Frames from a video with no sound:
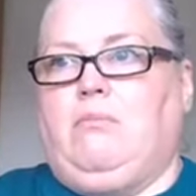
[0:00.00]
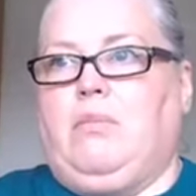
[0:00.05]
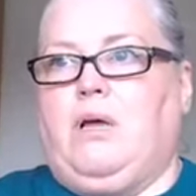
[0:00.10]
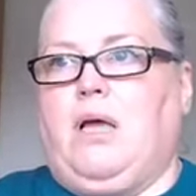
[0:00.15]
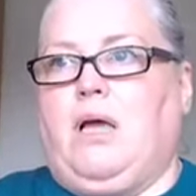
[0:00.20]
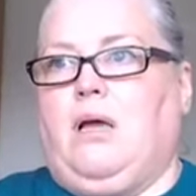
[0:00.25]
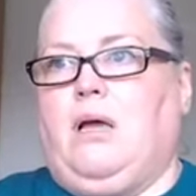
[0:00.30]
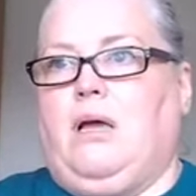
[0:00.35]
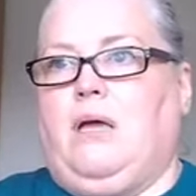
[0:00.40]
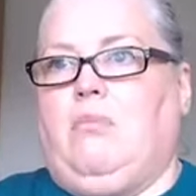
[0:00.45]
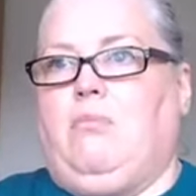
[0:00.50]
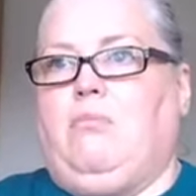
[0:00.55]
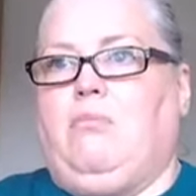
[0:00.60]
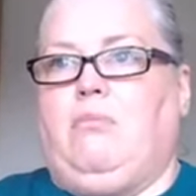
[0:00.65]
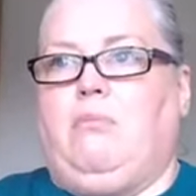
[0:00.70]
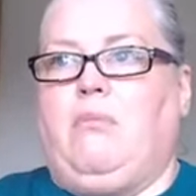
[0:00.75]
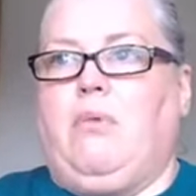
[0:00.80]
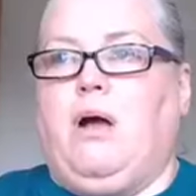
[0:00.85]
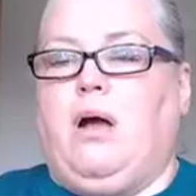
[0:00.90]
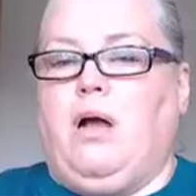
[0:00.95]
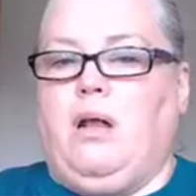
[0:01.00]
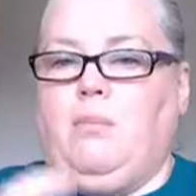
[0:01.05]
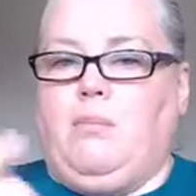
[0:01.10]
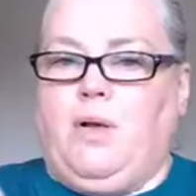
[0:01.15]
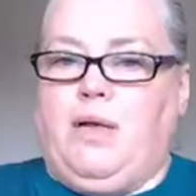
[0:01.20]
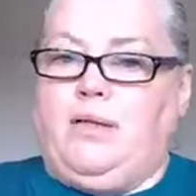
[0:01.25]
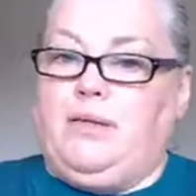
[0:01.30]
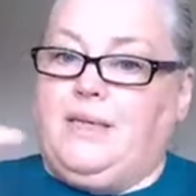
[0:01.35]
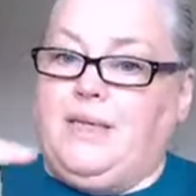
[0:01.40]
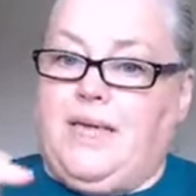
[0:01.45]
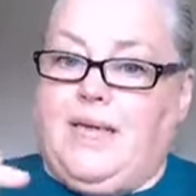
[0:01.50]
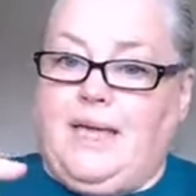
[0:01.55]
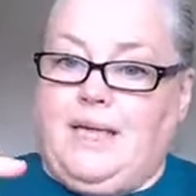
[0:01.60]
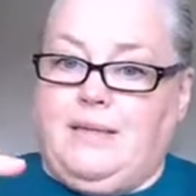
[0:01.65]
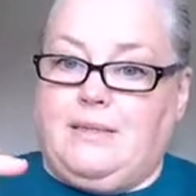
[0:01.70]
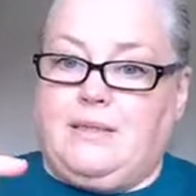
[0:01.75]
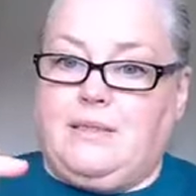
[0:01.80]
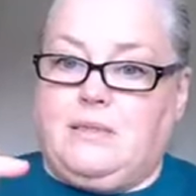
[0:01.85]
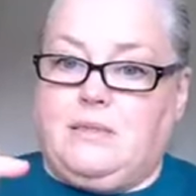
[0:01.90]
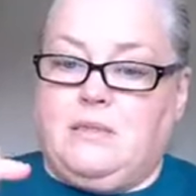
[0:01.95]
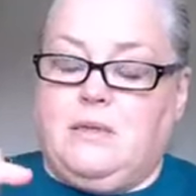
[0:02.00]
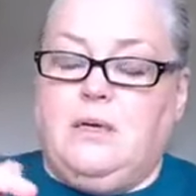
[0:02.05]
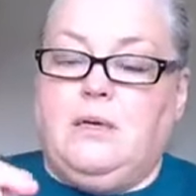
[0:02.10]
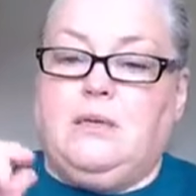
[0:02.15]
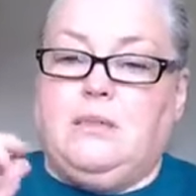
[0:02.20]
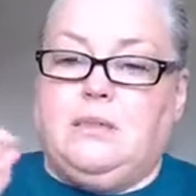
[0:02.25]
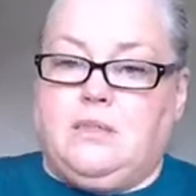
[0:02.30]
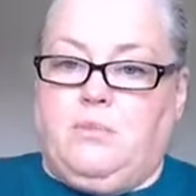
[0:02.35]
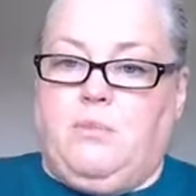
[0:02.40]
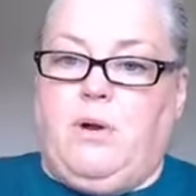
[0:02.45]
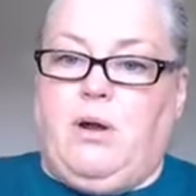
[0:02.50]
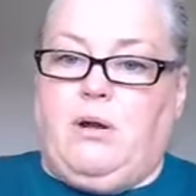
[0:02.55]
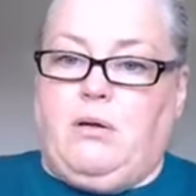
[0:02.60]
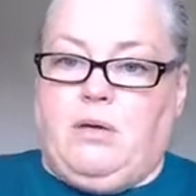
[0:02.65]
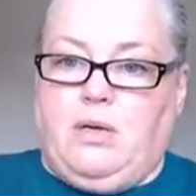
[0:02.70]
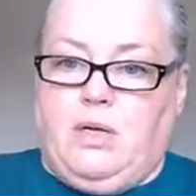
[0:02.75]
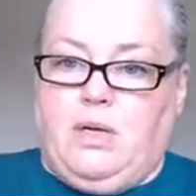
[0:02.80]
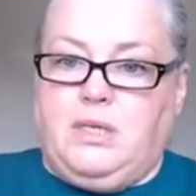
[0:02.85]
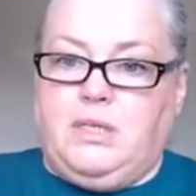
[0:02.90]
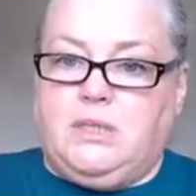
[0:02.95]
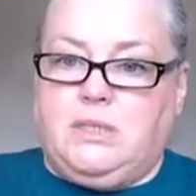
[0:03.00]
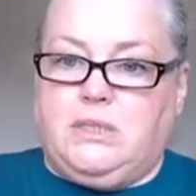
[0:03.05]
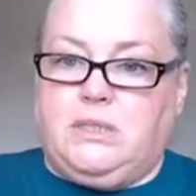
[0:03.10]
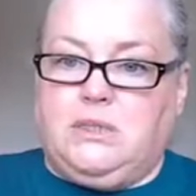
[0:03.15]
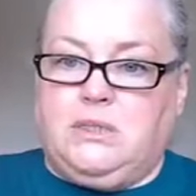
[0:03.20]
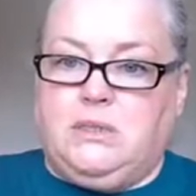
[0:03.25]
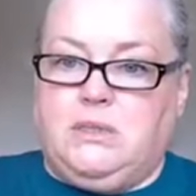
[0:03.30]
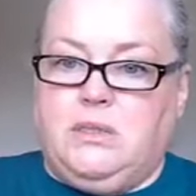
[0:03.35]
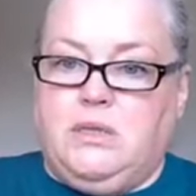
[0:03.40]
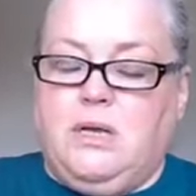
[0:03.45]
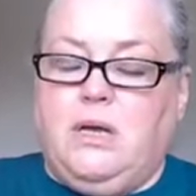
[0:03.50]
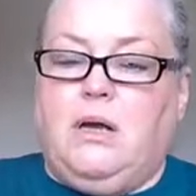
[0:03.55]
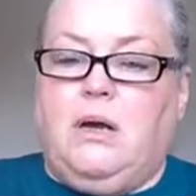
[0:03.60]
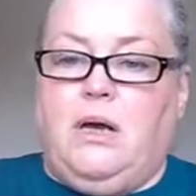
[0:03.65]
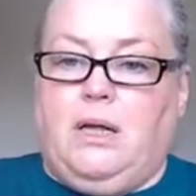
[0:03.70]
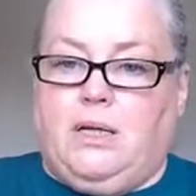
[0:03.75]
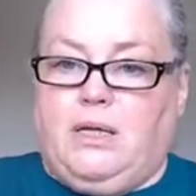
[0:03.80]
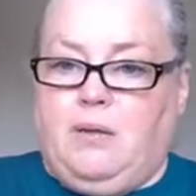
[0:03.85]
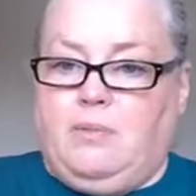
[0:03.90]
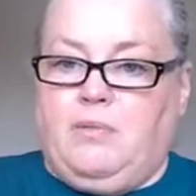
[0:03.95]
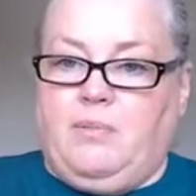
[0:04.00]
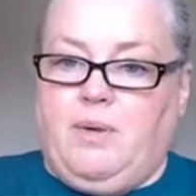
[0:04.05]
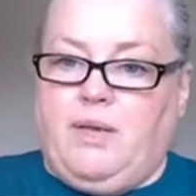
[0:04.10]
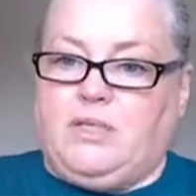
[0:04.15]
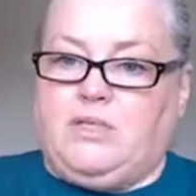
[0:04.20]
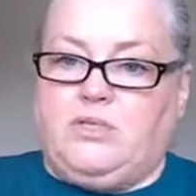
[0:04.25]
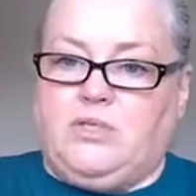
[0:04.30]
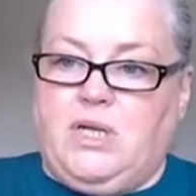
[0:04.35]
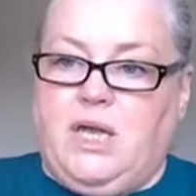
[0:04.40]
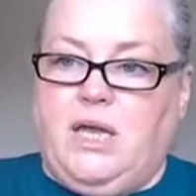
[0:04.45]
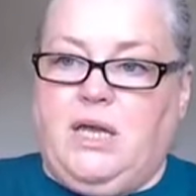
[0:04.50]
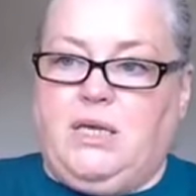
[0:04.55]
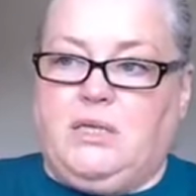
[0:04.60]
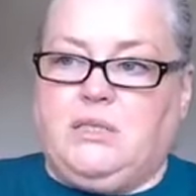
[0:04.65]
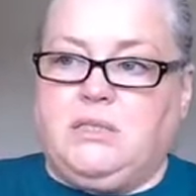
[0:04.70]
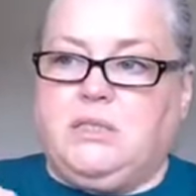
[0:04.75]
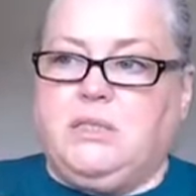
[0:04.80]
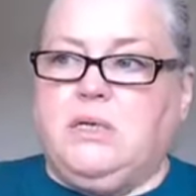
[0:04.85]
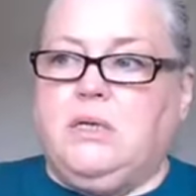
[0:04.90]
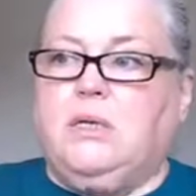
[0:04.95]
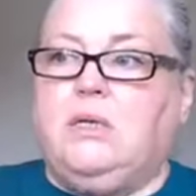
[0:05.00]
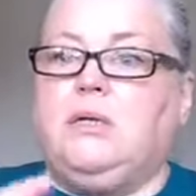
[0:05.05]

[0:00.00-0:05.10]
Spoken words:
I'll mind the kids tomorrow night. I'll keep them entertained.